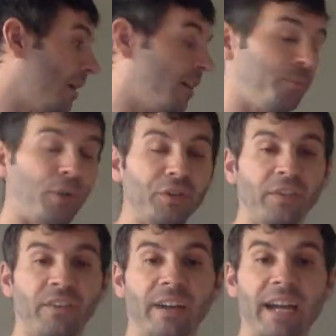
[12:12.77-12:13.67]
or
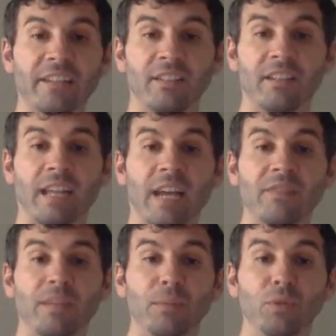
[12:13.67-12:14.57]
both of her X's
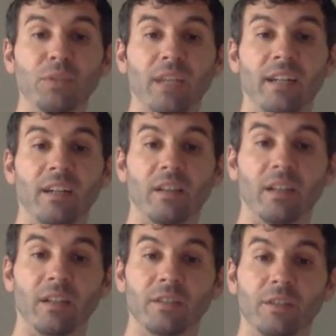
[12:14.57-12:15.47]
have that mutated
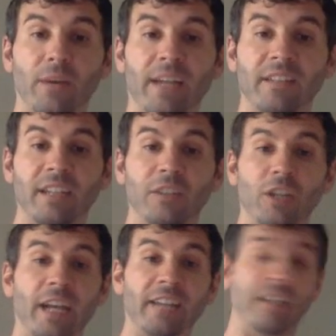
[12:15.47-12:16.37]
allele. So XH,
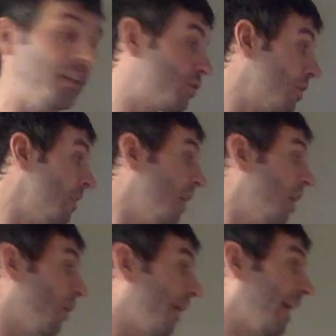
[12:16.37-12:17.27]
XH.
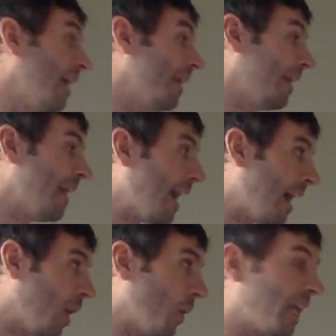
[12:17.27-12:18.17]
Okay,
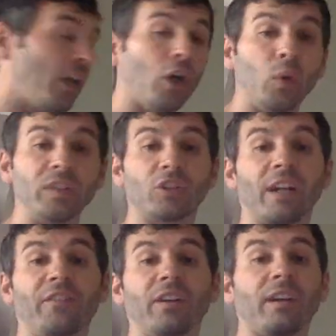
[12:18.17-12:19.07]
now I can go and
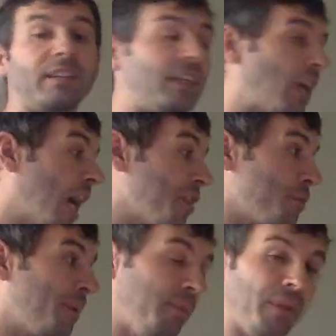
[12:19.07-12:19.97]
try to figure out the
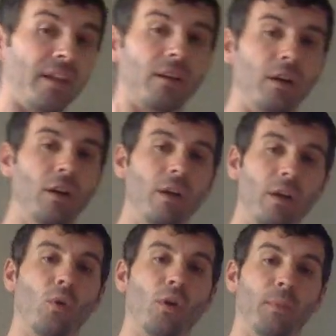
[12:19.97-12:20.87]
other people that are
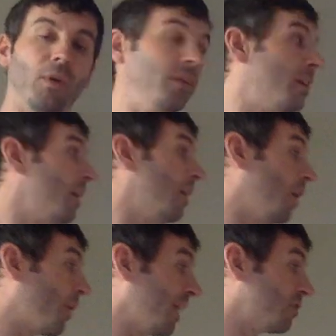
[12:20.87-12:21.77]
normal.
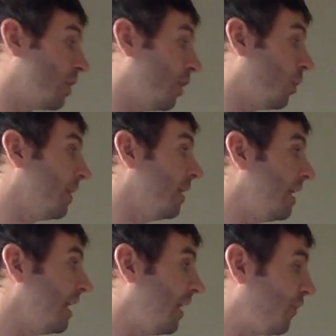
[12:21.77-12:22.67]
Okay, so
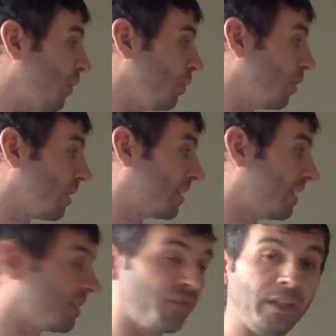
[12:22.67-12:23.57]
if you look,
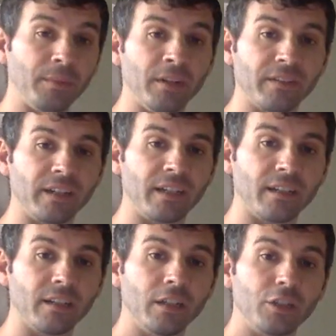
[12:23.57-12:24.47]
this female right
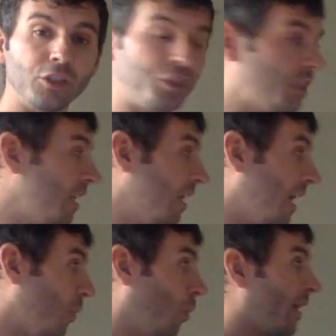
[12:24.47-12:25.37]
here, she
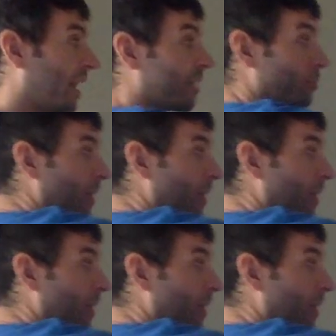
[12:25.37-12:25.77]
got one X